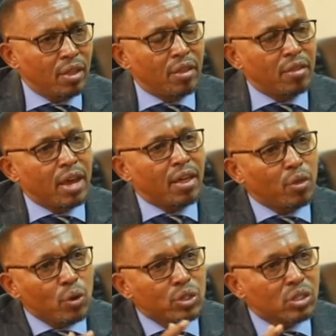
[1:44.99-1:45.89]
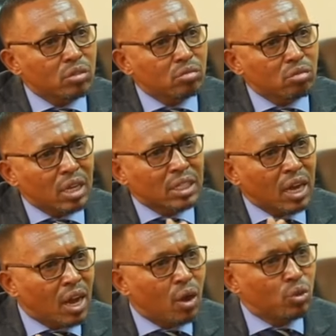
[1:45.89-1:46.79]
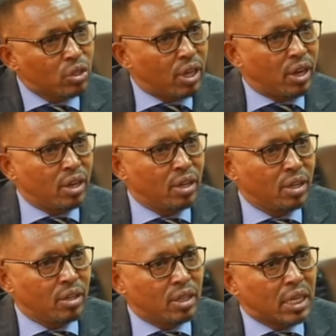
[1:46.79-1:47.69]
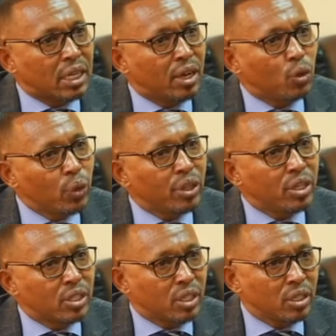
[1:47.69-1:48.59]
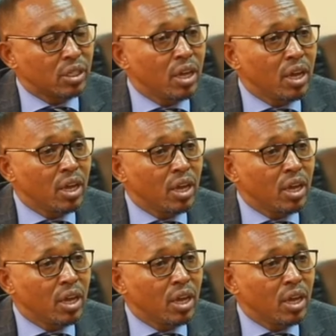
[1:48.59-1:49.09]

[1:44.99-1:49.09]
There are those that are out there that are doing these things.